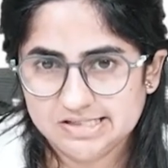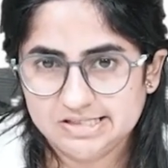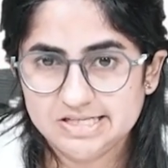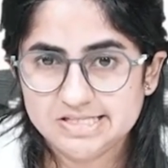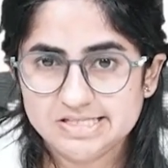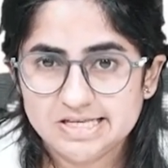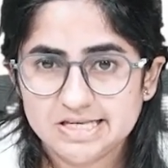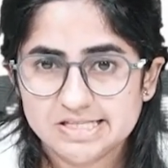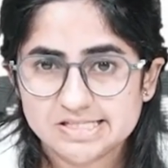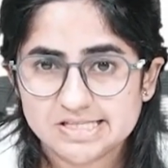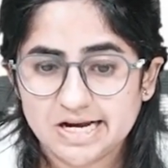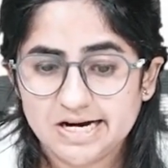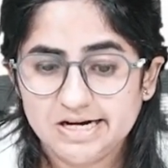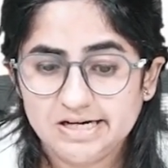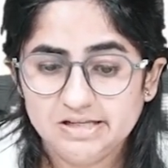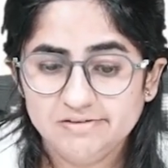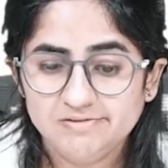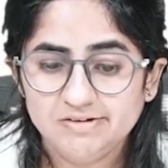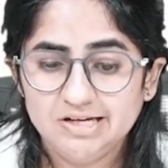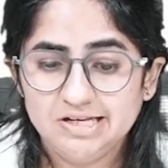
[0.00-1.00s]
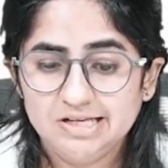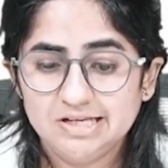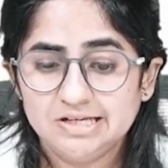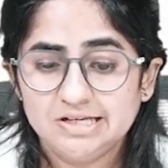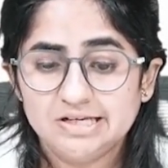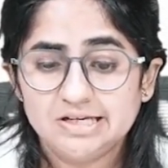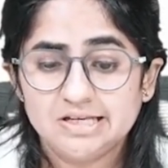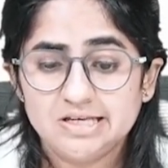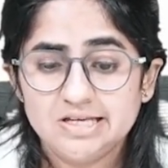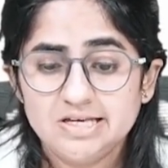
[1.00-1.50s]
This anxiety will
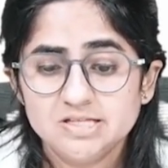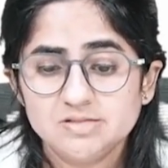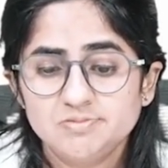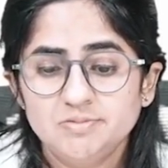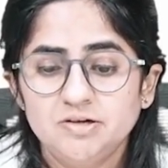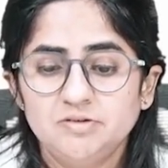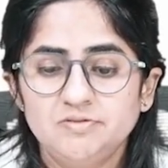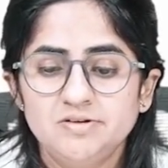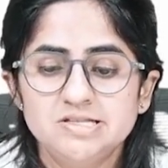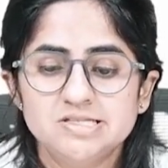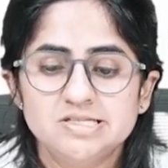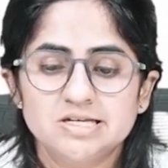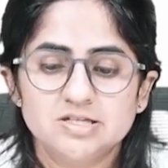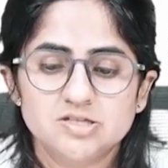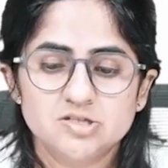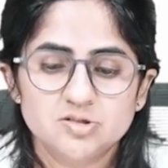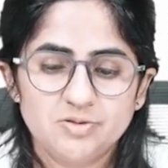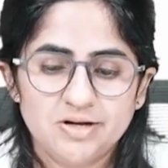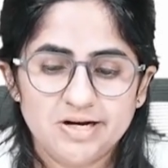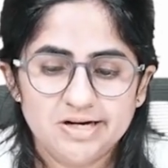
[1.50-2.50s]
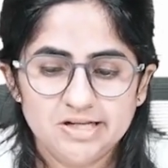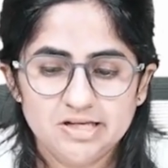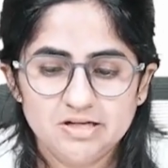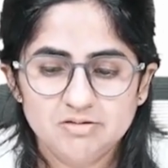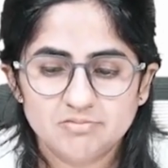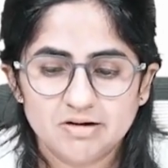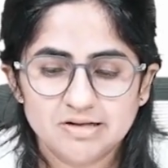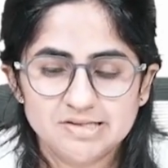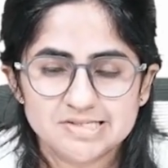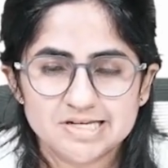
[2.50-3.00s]
increase between 6 to
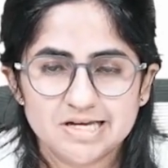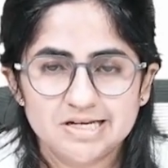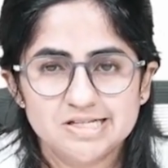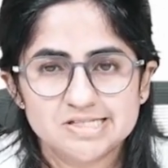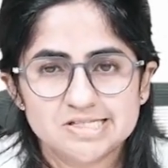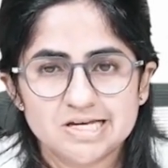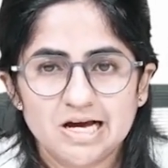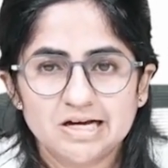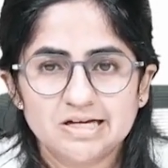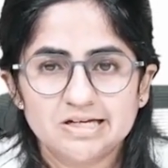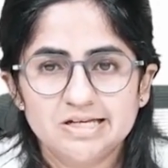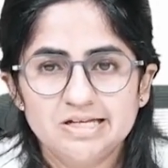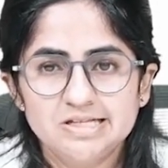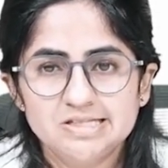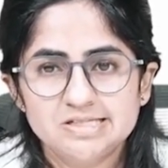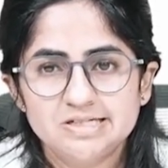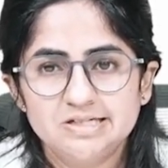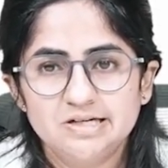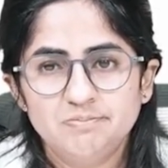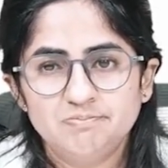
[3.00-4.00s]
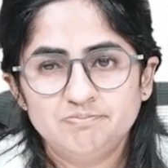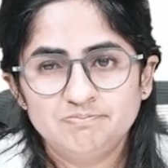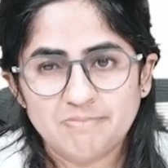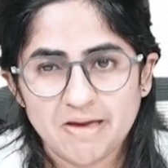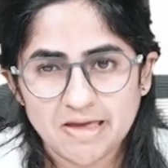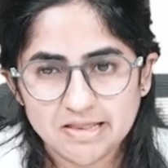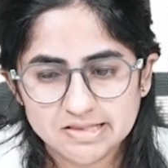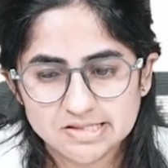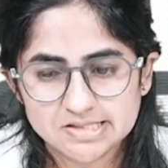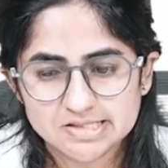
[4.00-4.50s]
18 months and its occurrence
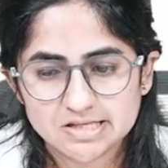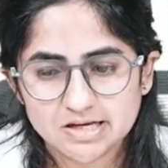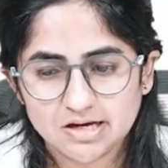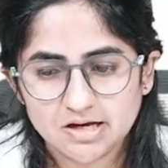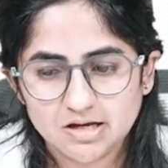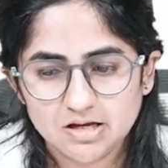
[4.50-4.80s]
depends